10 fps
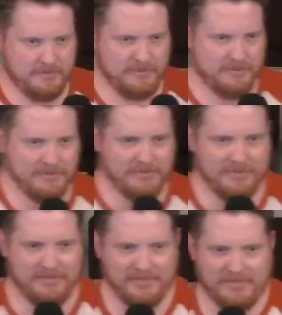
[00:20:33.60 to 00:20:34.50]

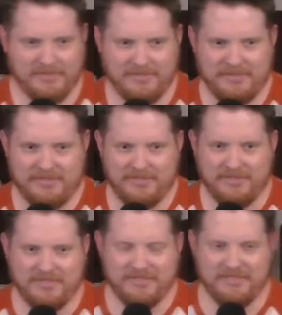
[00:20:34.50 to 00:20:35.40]

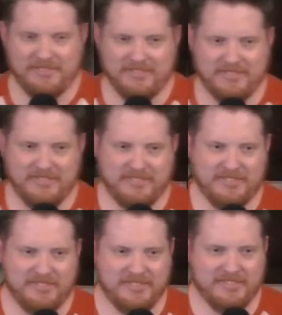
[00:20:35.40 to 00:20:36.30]

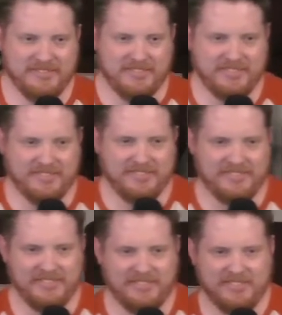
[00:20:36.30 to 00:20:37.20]

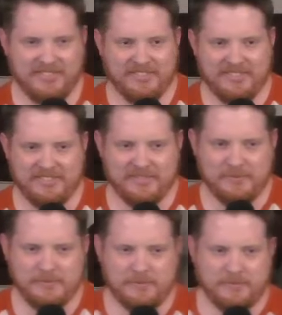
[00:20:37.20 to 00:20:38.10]

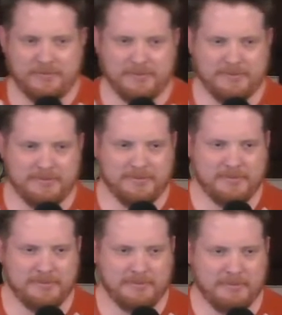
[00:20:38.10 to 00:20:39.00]

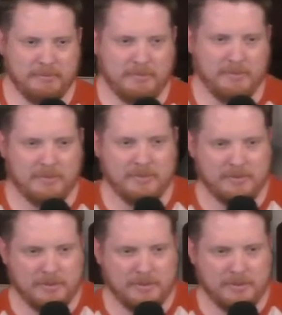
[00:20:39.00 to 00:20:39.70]
(no one is talking)